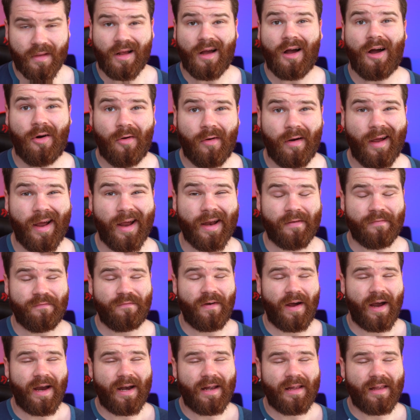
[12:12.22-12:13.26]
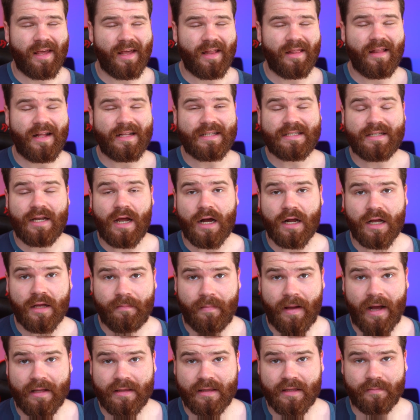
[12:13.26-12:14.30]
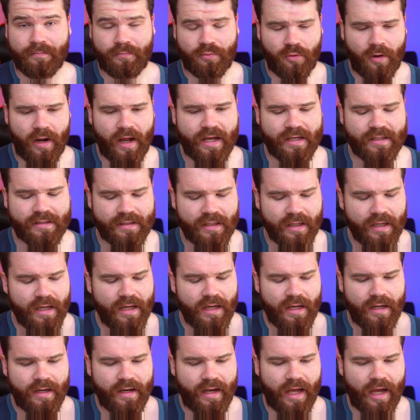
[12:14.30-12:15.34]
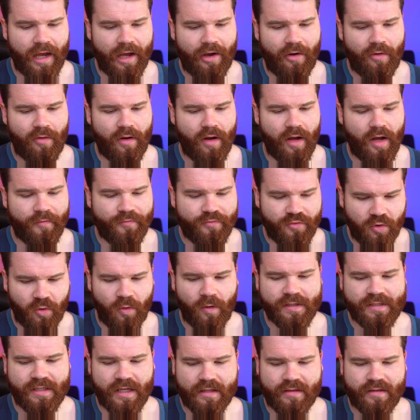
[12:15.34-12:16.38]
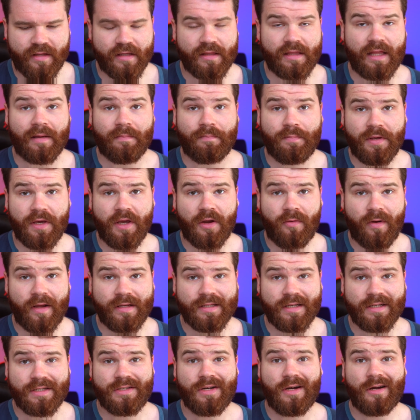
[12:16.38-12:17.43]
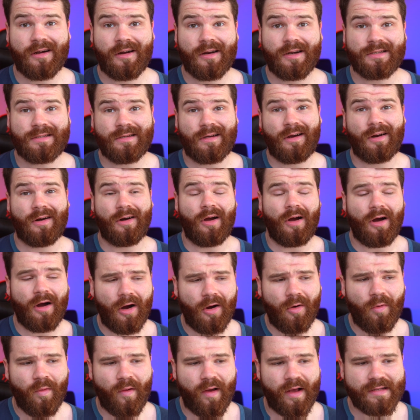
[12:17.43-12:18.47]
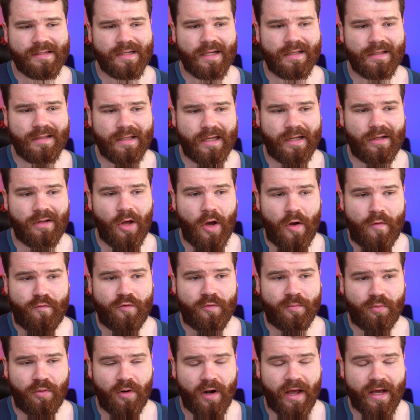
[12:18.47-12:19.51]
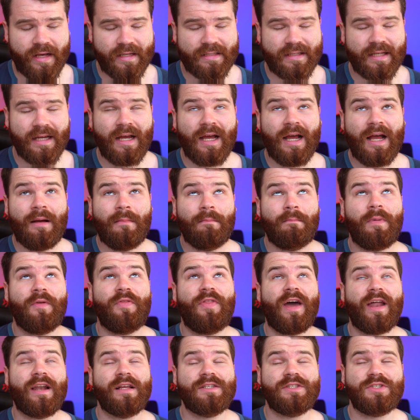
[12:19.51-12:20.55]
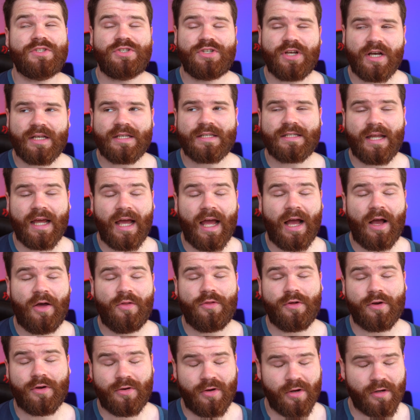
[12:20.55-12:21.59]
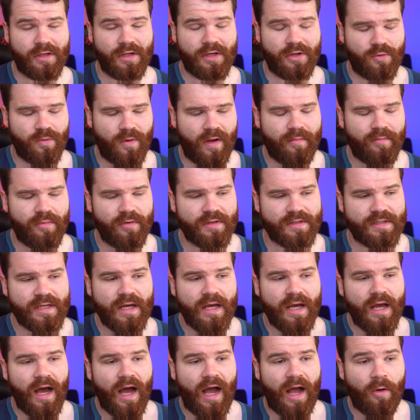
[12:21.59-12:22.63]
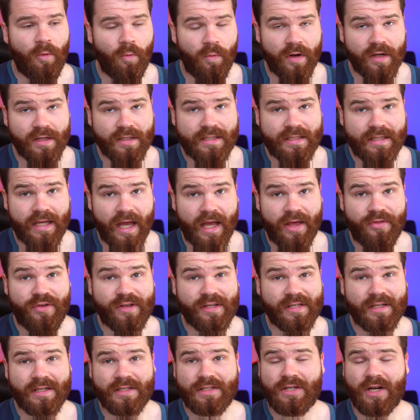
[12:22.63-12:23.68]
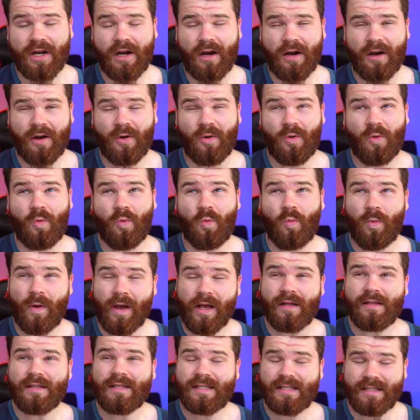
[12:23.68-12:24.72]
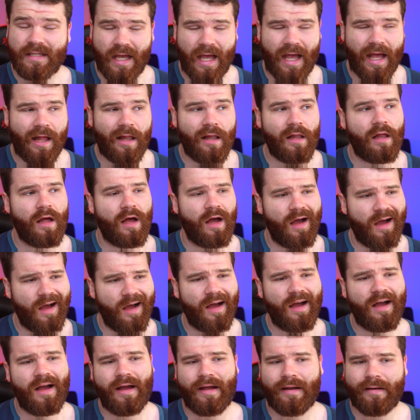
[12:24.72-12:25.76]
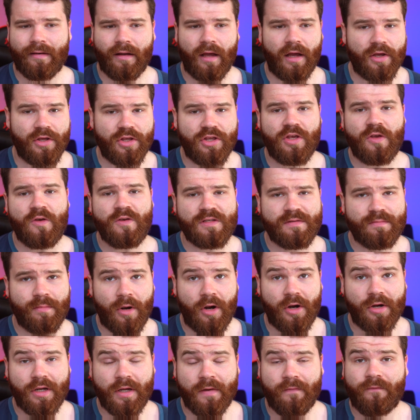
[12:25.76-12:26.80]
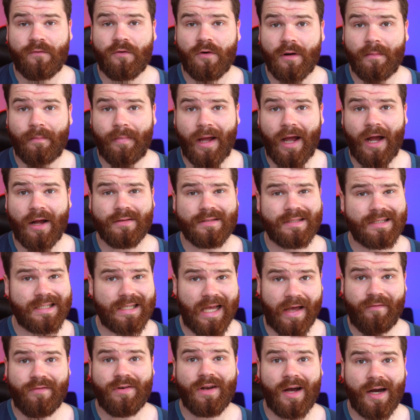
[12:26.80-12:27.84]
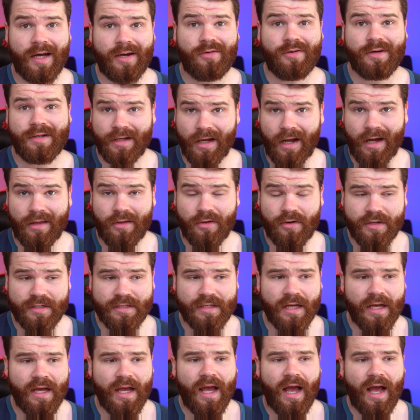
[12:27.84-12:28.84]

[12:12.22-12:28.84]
All right, finally, let's talk about the price. Now, of course, I think that PRS guitars are always a little overpriced, but that is just how the cookie crumbles. I will say this guitar will sell on a used market for about $700.